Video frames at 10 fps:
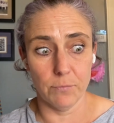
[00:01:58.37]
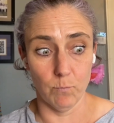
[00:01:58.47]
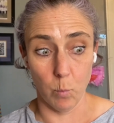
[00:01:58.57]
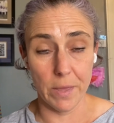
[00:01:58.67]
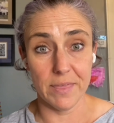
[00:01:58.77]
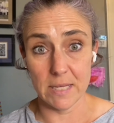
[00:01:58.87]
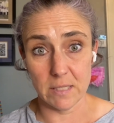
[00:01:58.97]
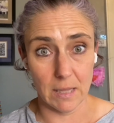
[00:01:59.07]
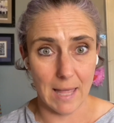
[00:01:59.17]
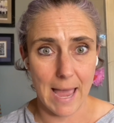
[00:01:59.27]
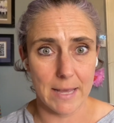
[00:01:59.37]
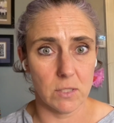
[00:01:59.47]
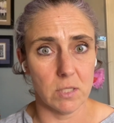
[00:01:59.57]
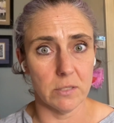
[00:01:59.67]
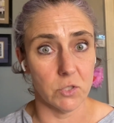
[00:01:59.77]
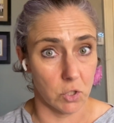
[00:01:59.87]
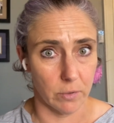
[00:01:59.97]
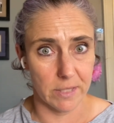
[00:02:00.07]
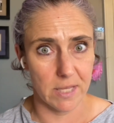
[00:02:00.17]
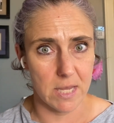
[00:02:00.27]
with his class
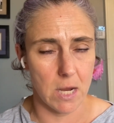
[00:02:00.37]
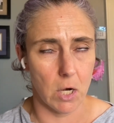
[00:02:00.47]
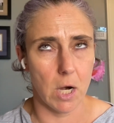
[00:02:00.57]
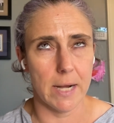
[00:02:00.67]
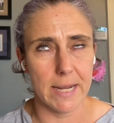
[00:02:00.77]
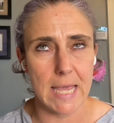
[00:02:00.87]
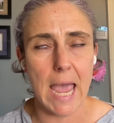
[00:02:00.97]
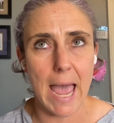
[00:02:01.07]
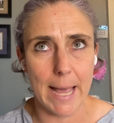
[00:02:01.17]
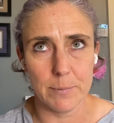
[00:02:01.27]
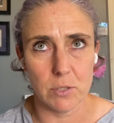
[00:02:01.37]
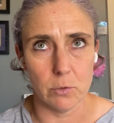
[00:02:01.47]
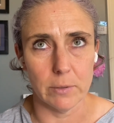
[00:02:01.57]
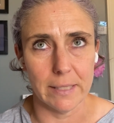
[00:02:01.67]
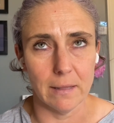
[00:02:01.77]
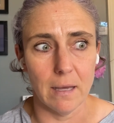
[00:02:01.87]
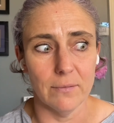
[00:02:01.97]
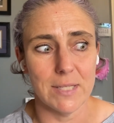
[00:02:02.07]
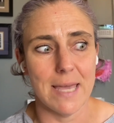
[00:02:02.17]
during the year, and he absolutely loved.